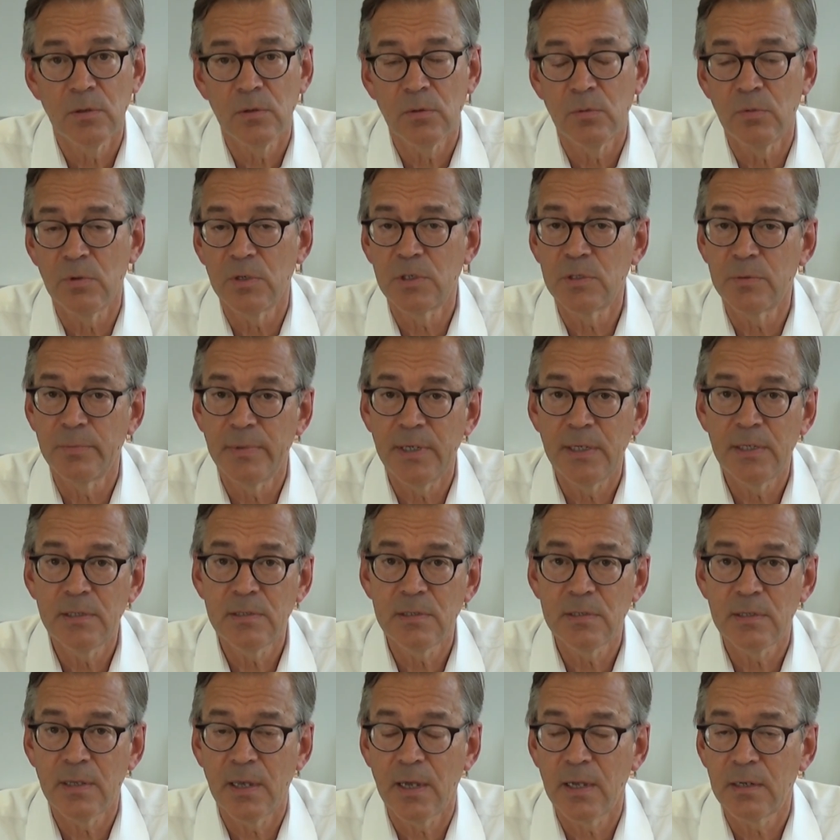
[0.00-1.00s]
which
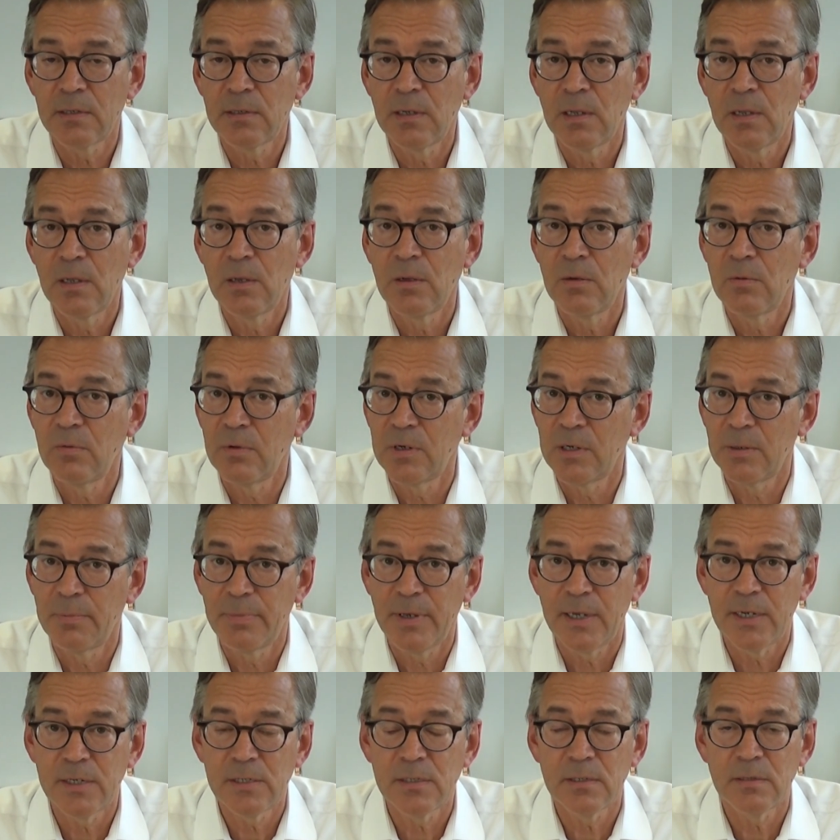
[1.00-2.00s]
means that when a
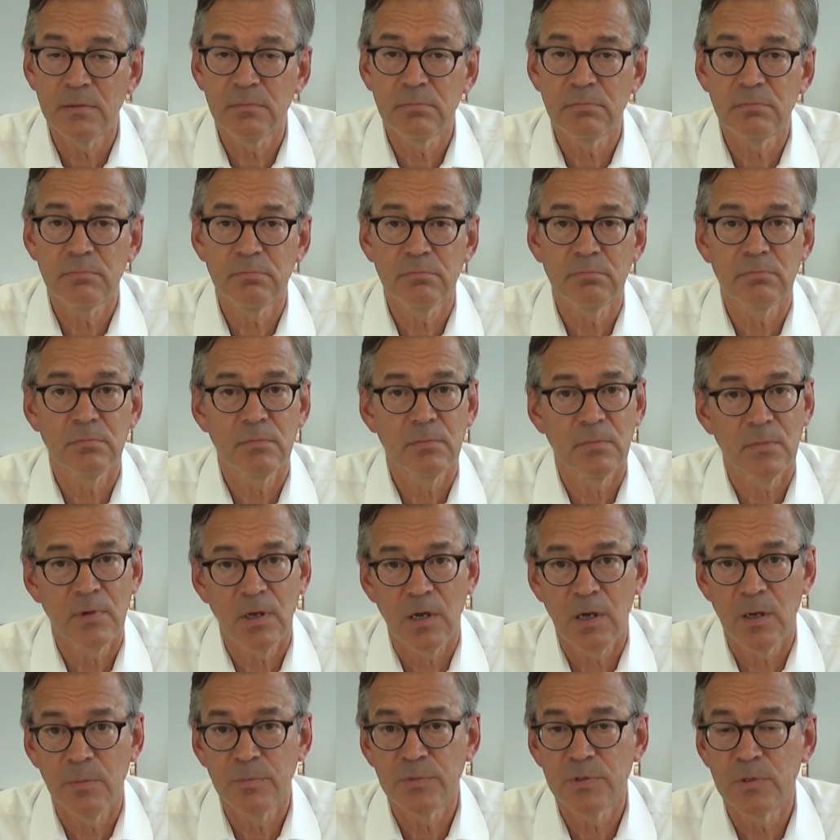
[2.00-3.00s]
patient
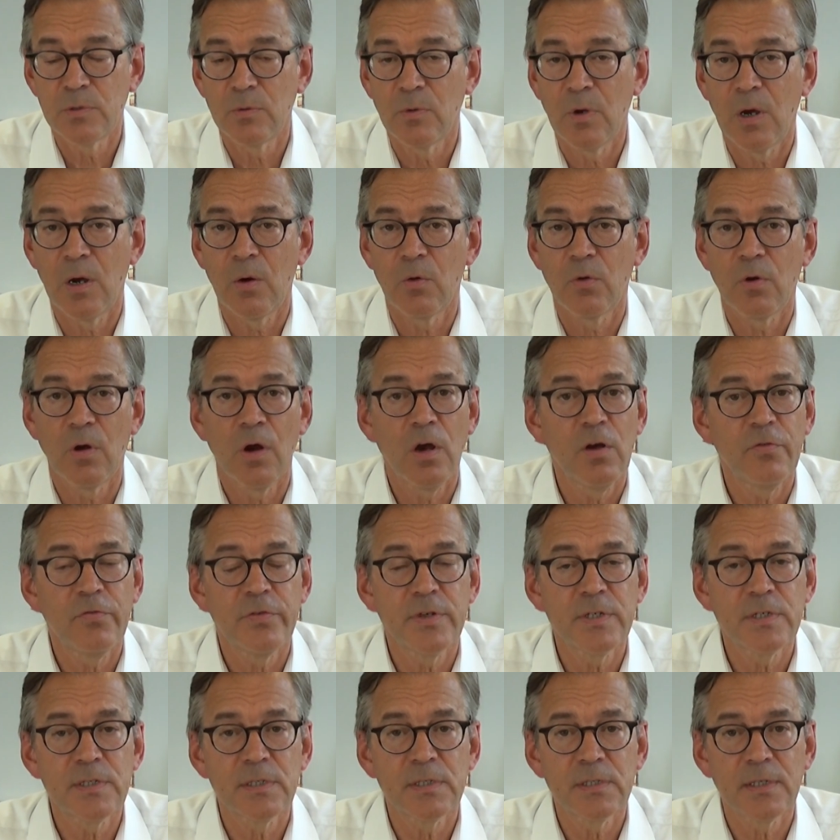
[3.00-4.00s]
comes to our
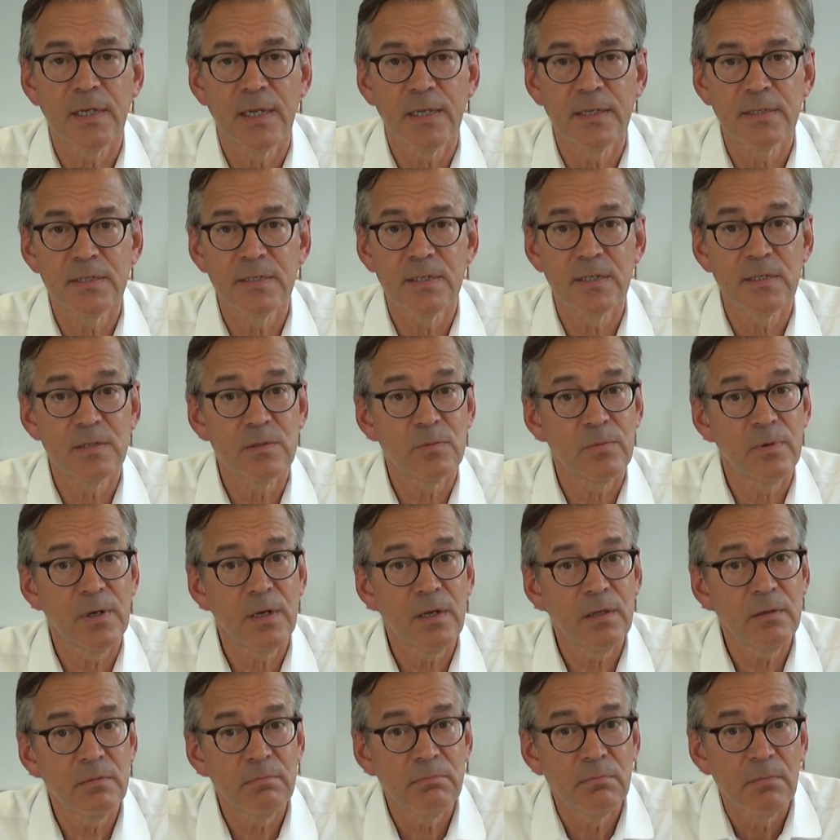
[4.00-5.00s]
office and says,
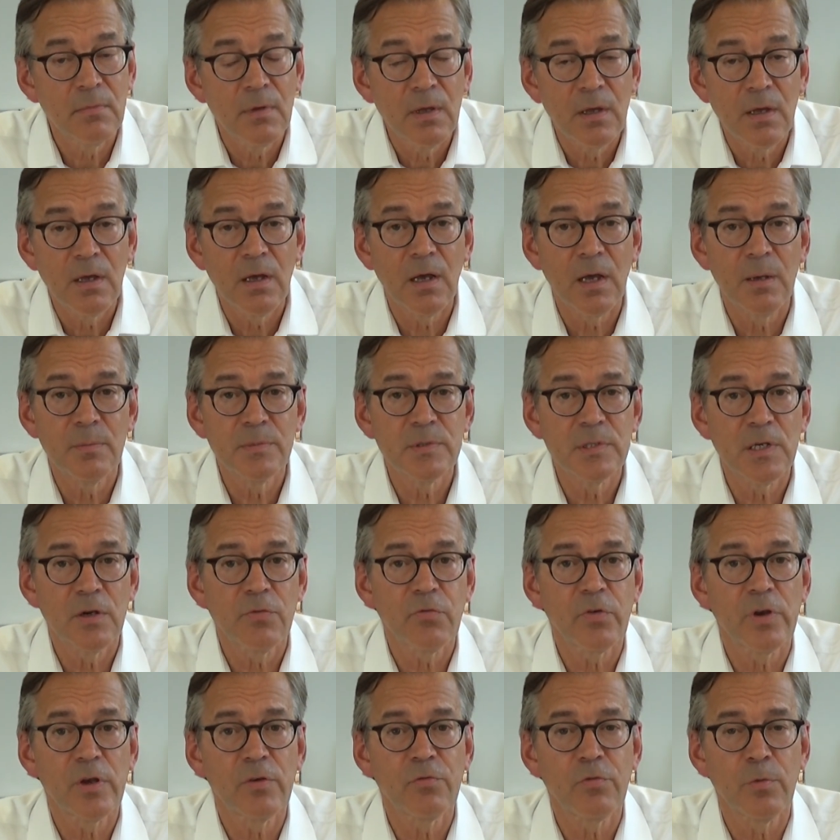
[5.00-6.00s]
well, I'm
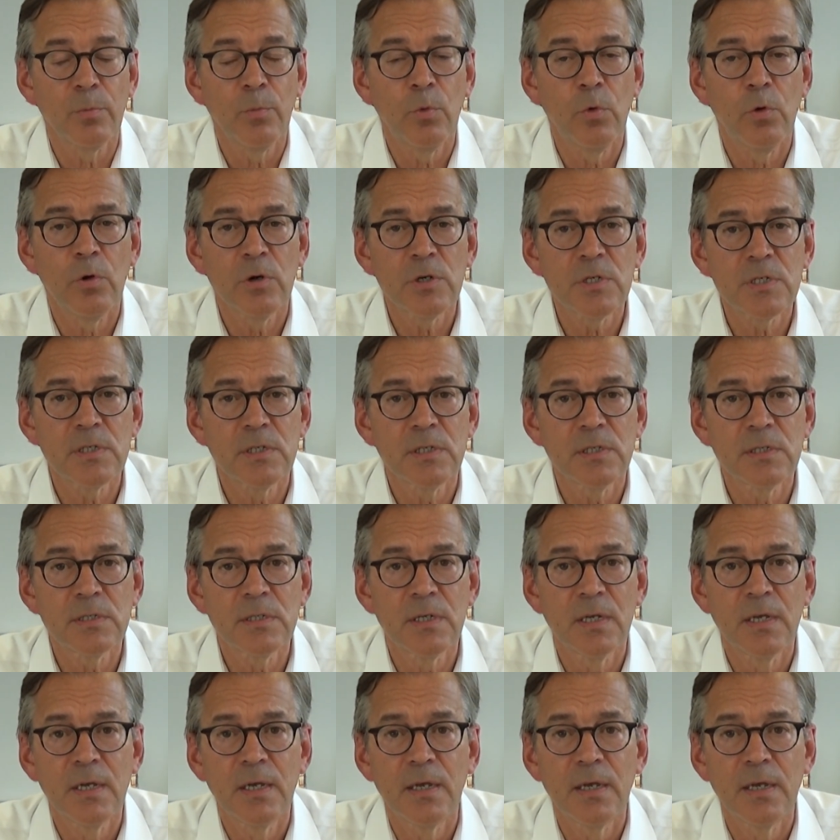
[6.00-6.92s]
suffering from hoarseness,